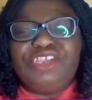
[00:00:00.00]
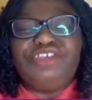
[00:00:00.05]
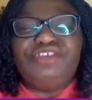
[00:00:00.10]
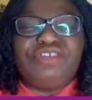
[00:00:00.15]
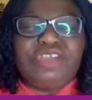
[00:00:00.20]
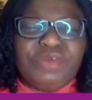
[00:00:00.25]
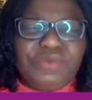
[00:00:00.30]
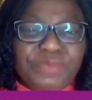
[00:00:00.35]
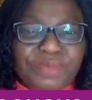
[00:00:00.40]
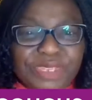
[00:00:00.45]

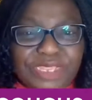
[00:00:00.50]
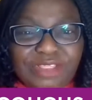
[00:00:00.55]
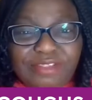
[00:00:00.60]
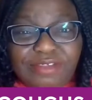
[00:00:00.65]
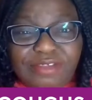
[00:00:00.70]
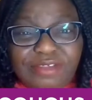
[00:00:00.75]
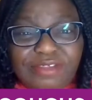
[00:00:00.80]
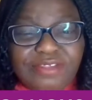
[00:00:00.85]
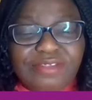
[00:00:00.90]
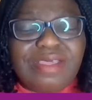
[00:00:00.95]
children will begin
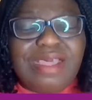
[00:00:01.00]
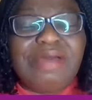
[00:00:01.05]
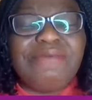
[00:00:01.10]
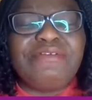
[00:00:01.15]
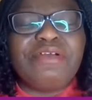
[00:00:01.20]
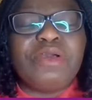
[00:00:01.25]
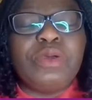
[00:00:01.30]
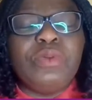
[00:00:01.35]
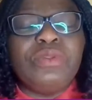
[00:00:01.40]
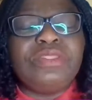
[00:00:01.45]
to also
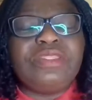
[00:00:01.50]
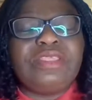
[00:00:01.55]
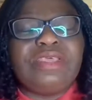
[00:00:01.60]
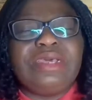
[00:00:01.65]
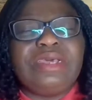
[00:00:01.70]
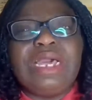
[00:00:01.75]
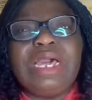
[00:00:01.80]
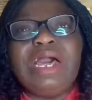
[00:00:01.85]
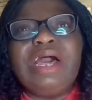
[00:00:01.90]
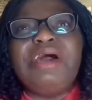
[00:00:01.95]
have colds
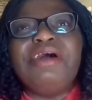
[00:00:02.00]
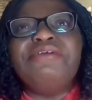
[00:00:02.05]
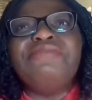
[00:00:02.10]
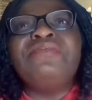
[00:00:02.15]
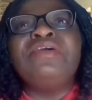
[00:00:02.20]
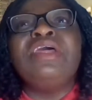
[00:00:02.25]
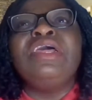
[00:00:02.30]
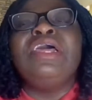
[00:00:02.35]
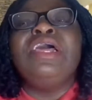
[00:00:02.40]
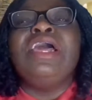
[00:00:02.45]
and cough,